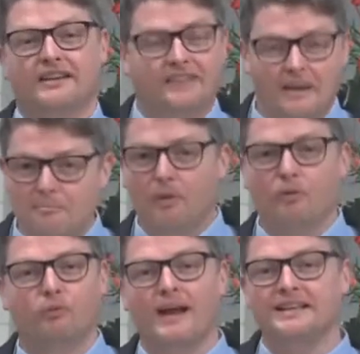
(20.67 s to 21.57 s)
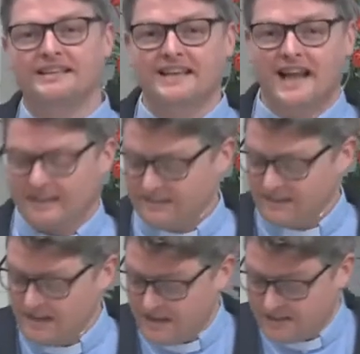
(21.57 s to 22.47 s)
the temple ransacked
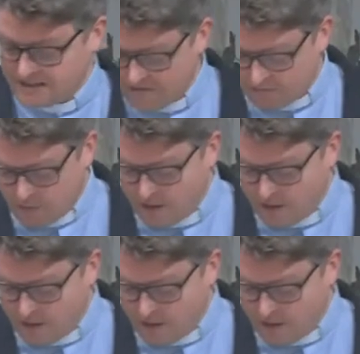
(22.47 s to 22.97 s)
and left